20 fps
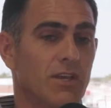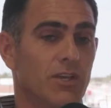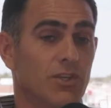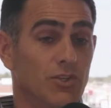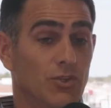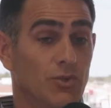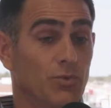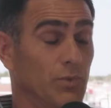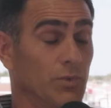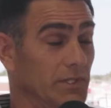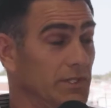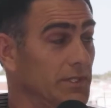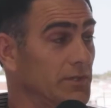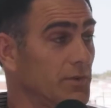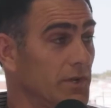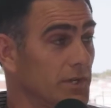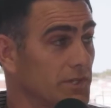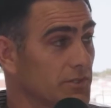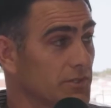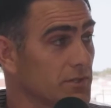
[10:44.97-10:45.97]
you really
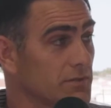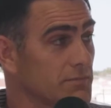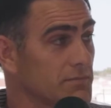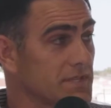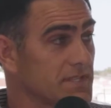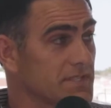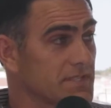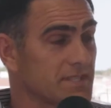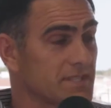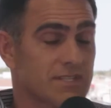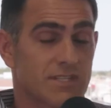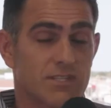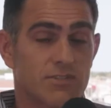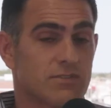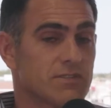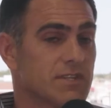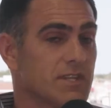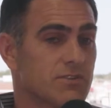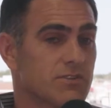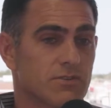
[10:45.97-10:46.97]
run your own business and you
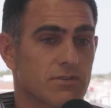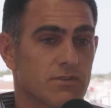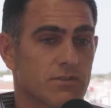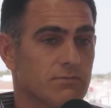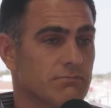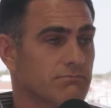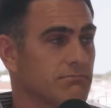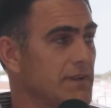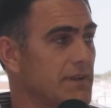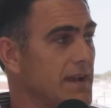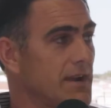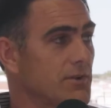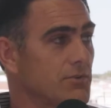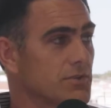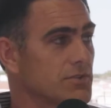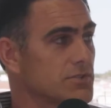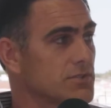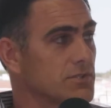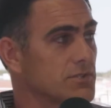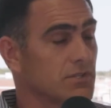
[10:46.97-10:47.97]
set your own
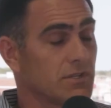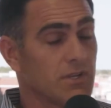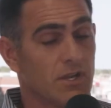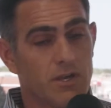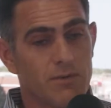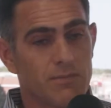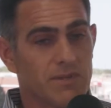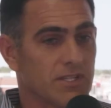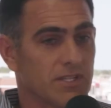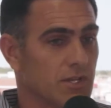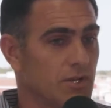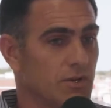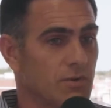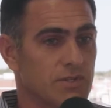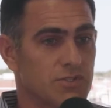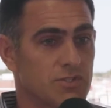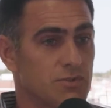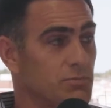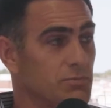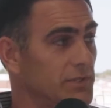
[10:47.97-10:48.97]
hours and you come and go
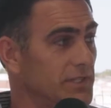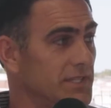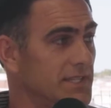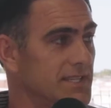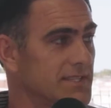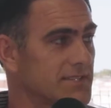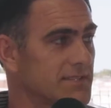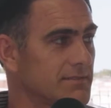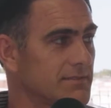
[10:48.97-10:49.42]
as you please,